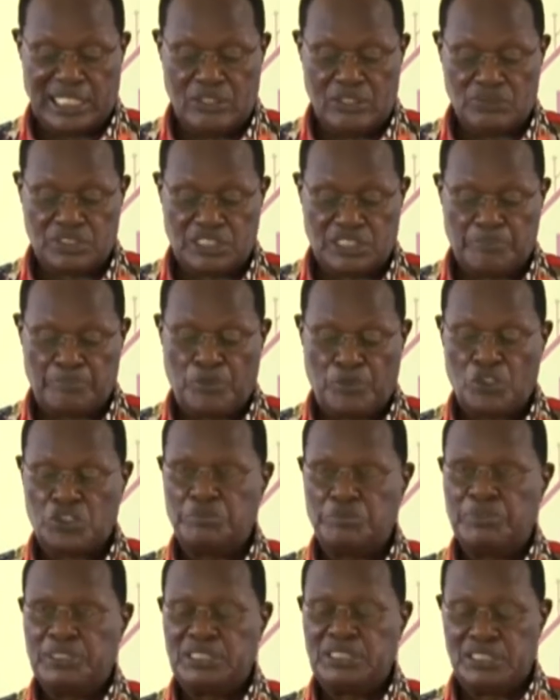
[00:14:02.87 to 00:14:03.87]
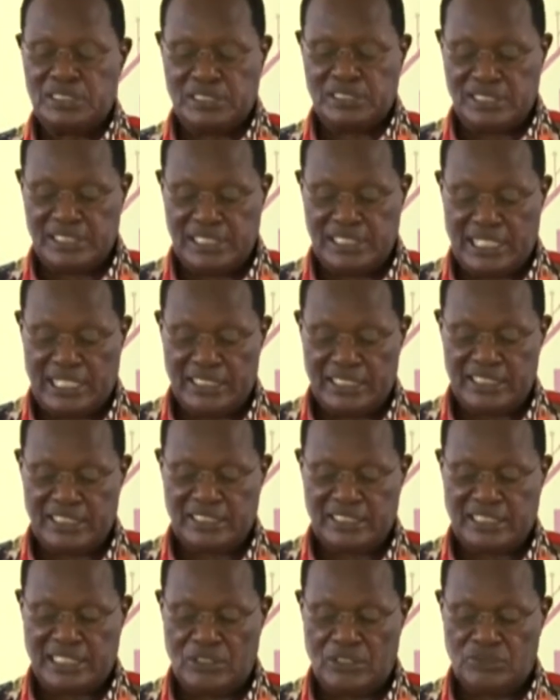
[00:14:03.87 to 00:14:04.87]
allows approximately
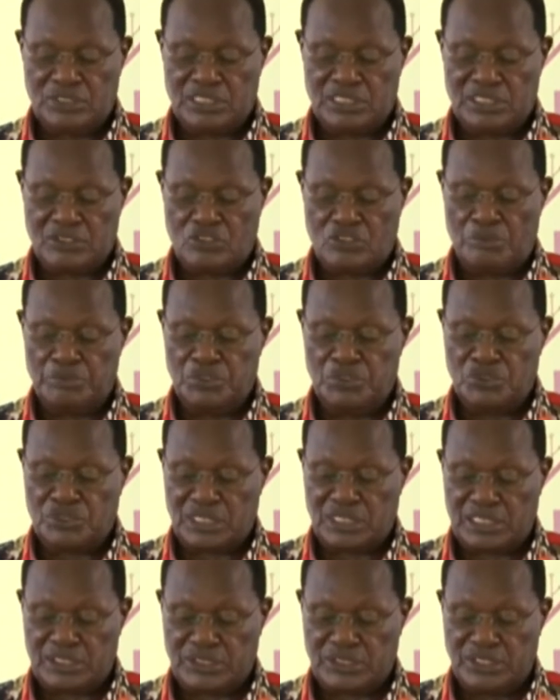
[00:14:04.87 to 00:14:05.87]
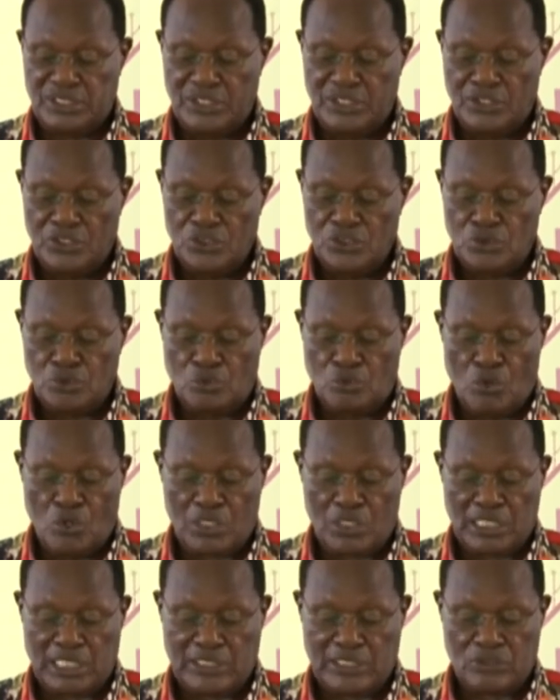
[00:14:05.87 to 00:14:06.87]
300,000 commuters to
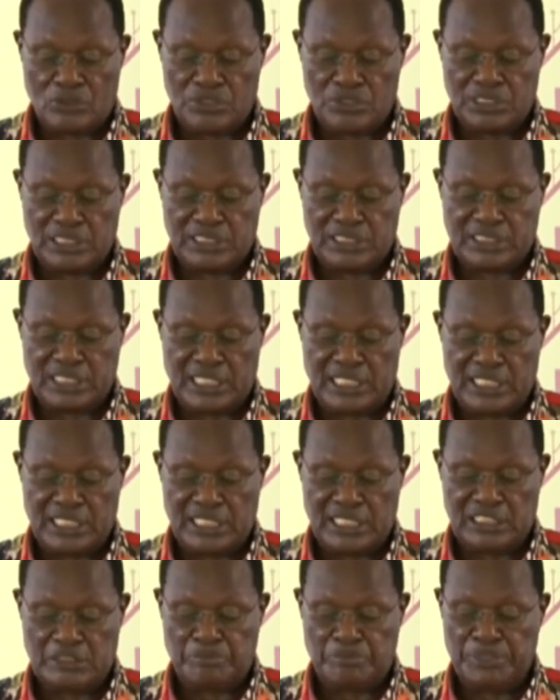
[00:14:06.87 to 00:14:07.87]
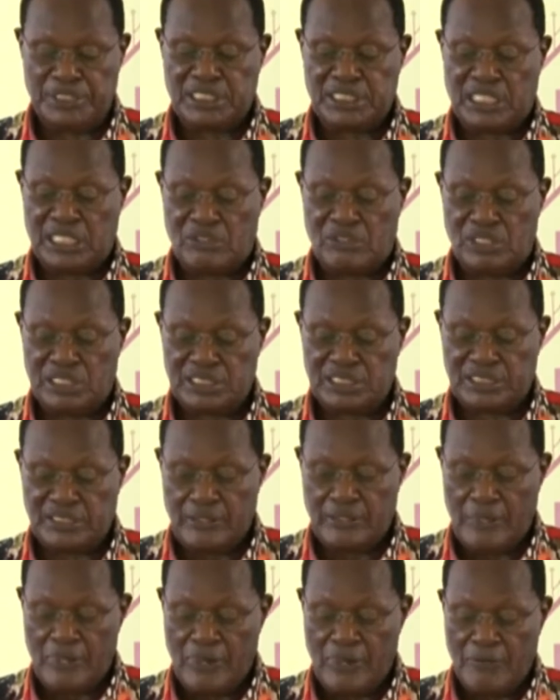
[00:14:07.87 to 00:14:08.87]
walk across the channel at peak
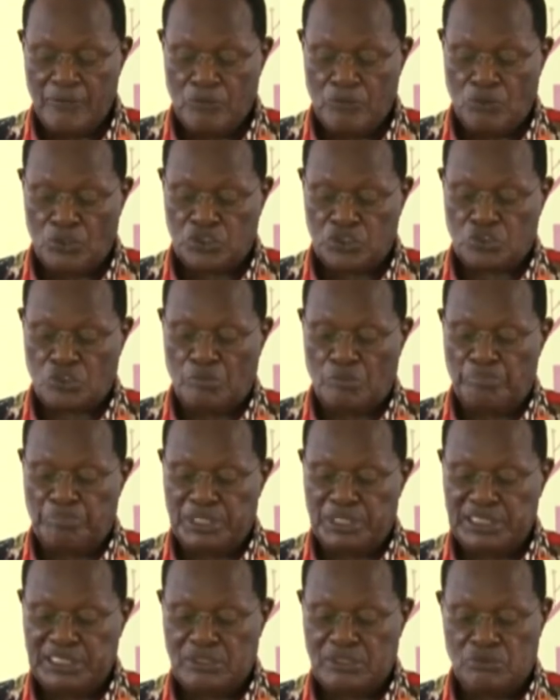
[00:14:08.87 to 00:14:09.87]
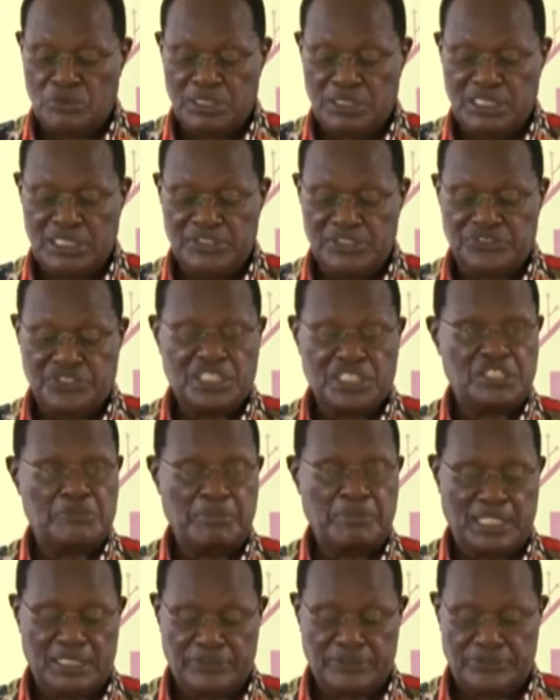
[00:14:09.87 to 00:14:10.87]
hours was completed within
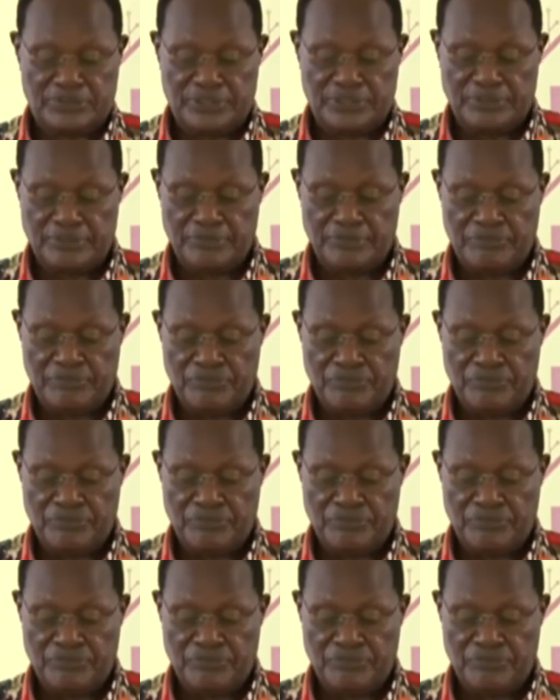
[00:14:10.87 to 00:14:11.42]
six months